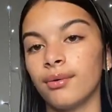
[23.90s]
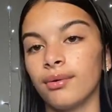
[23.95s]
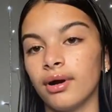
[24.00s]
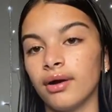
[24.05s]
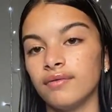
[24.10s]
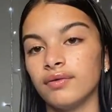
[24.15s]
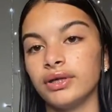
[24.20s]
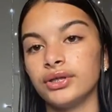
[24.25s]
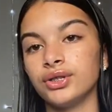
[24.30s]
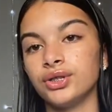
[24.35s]

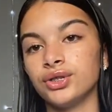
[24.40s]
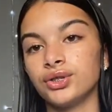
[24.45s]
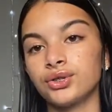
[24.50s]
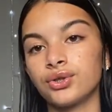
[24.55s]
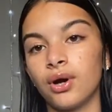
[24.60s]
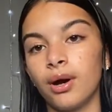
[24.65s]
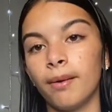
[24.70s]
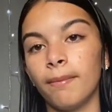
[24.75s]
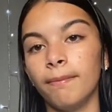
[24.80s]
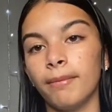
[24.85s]
I've literally just
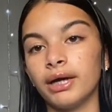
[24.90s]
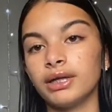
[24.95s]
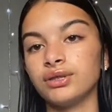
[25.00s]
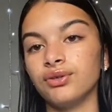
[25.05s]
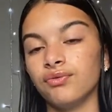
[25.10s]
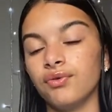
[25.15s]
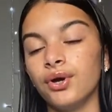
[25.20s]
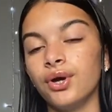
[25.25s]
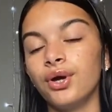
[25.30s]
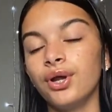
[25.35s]
got a
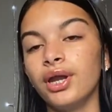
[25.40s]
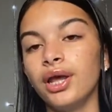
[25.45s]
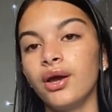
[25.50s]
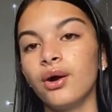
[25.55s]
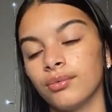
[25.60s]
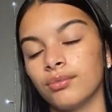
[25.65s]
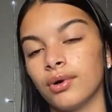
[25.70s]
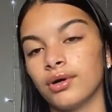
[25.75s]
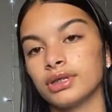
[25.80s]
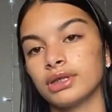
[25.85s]
massive hoodie
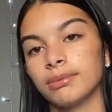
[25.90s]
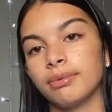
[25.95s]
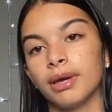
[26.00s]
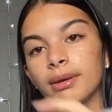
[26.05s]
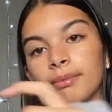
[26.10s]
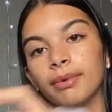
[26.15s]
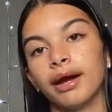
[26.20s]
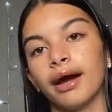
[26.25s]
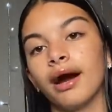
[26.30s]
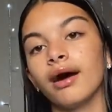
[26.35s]
on whilst I pick
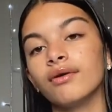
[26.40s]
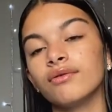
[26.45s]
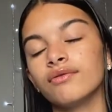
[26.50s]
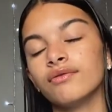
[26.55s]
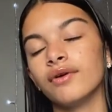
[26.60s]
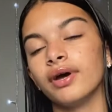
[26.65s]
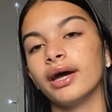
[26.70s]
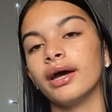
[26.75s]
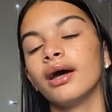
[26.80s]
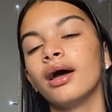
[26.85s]
my
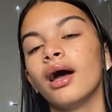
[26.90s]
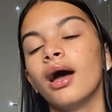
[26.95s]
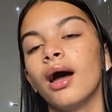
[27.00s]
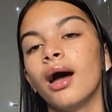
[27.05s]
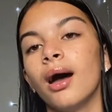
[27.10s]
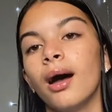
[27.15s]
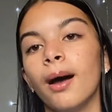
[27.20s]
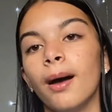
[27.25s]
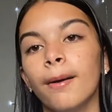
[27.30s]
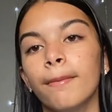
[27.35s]
outfit.
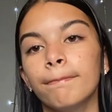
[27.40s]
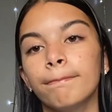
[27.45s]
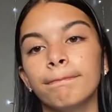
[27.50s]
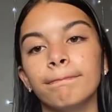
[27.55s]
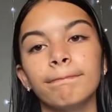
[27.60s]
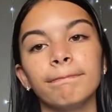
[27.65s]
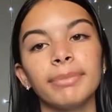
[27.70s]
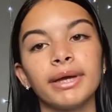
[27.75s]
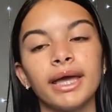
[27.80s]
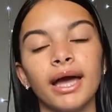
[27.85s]

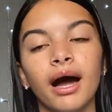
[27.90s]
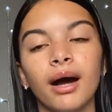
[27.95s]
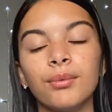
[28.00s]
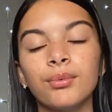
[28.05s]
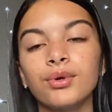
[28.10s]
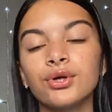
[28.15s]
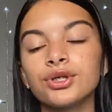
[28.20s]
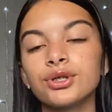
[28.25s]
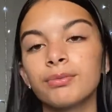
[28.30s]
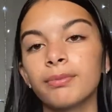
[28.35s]
But yeah, I
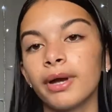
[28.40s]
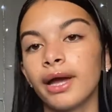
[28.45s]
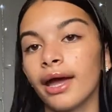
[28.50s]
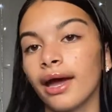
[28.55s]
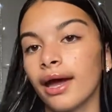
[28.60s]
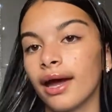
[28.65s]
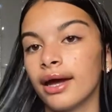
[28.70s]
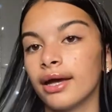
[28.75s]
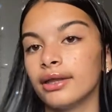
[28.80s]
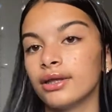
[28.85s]
washed my
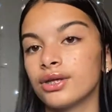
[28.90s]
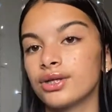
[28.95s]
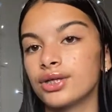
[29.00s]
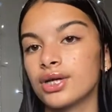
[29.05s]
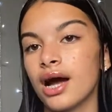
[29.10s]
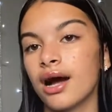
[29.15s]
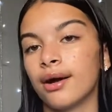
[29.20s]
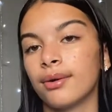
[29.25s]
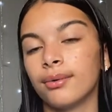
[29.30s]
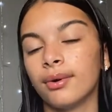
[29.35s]
hair in the
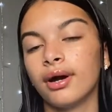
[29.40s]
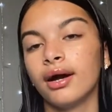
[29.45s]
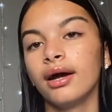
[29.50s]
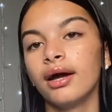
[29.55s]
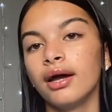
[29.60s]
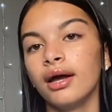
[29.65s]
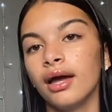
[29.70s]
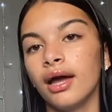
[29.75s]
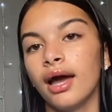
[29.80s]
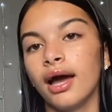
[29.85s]
shower
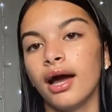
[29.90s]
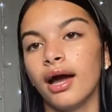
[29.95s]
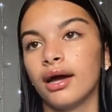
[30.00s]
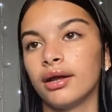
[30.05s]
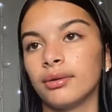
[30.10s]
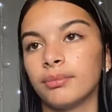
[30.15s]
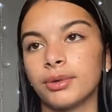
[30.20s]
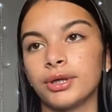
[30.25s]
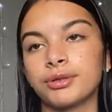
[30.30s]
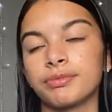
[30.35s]

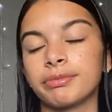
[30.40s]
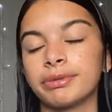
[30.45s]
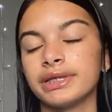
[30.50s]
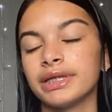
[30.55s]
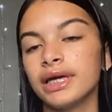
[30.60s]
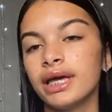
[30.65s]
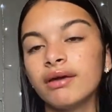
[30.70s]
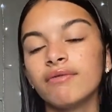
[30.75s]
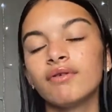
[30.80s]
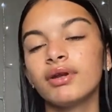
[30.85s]
and I brushed my
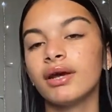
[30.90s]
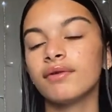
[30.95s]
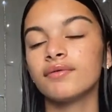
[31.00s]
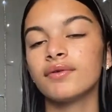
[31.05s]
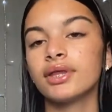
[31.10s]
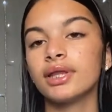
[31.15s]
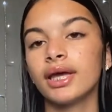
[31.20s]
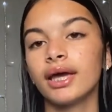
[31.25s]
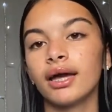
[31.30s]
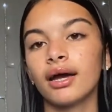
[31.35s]
teeth and
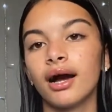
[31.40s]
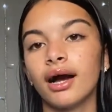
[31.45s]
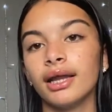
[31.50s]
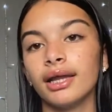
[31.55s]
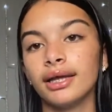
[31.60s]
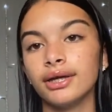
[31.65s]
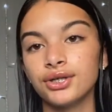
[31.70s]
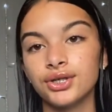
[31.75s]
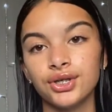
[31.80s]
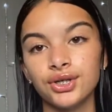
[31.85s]
everything. I
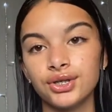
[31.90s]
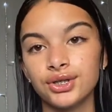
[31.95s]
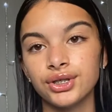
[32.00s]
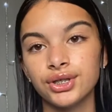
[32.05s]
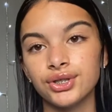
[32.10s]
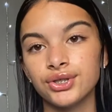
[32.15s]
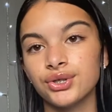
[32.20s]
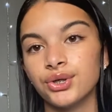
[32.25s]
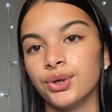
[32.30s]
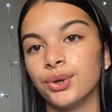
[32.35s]
literally just
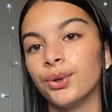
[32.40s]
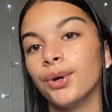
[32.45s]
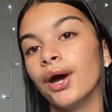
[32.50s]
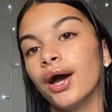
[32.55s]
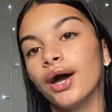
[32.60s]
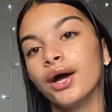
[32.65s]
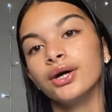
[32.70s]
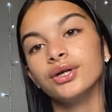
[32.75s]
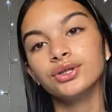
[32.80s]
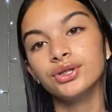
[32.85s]
need to
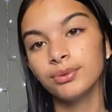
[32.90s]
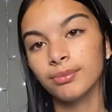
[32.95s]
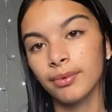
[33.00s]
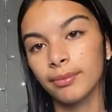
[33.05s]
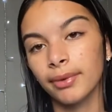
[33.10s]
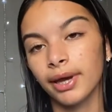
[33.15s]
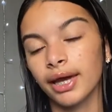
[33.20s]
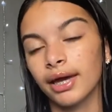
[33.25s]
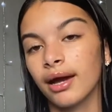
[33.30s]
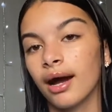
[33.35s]
do my
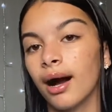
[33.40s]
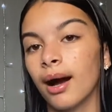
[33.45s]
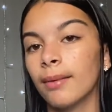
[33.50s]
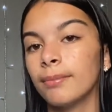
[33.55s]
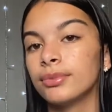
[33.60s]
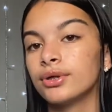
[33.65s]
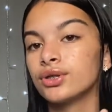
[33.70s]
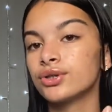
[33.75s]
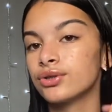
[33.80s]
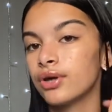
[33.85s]

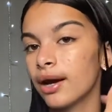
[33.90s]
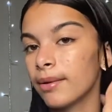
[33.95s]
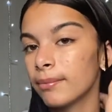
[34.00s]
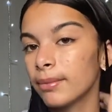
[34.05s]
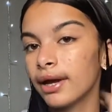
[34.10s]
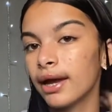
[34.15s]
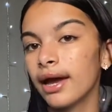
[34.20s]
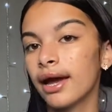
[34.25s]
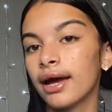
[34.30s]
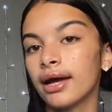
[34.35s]
makeup, dry
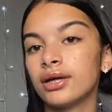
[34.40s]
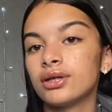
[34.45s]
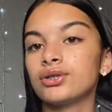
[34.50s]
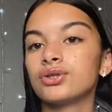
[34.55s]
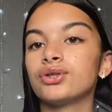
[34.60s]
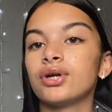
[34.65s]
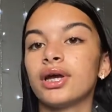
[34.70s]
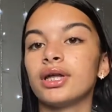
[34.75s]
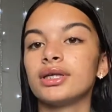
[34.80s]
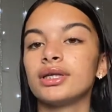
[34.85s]
my hair,
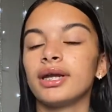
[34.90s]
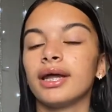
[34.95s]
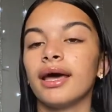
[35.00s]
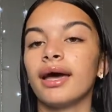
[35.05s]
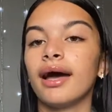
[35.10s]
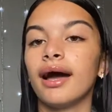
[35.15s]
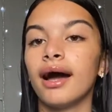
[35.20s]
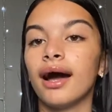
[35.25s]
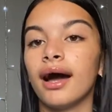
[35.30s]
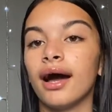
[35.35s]
straighten it
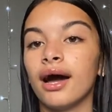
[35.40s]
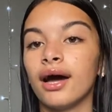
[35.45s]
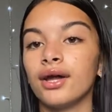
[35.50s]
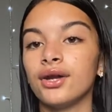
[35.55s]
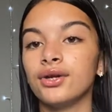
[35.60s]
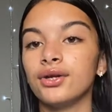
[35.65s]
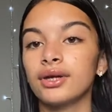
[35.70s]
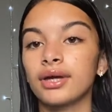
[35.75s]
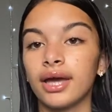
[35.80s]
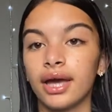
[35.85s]

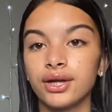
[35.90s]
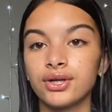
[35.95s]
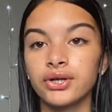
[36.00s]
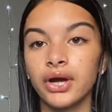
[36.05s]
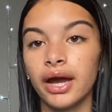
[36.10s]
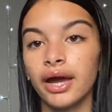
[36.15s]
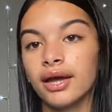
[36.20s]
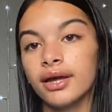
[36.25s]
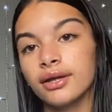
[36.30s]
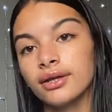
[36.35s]
and get
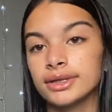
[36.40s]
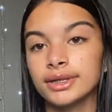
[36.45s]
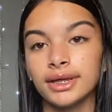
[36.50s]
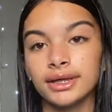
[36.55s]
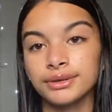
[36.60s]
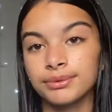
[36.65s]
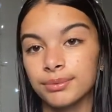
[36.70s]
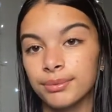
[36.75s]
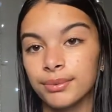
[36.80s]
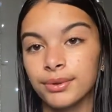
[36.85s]
changed.
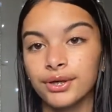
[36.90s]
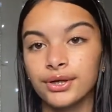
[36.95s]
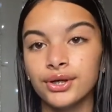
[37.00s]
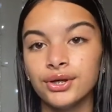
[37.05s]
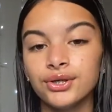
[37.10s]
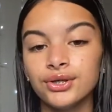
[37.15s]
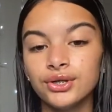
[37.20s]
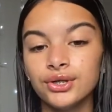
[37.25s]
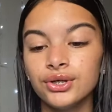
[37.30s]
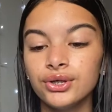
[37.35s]
That's what we're gonna
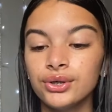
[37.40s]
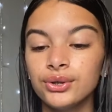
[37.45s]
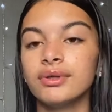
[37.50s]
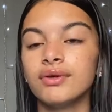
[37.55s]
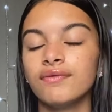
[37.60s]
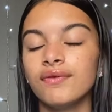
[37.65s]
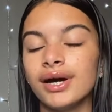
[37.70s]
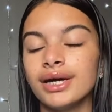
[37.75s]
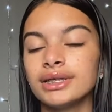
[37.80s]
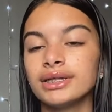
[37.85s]
do.
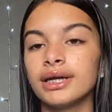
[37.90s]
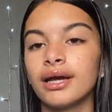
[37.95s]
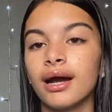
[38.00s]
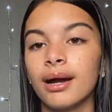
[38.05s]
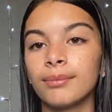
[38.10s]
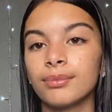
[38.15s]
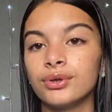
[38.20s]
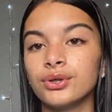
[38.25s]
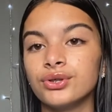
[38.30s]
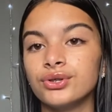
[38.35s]
First thing
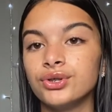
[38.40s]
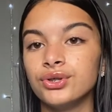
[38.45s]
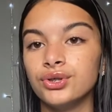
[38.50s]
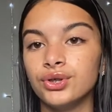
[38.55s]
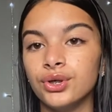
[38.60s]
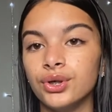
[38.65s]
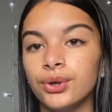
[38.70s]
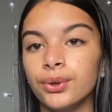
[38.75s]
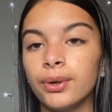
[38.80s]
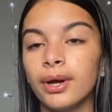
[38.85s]
I'm going to
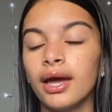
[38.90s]
do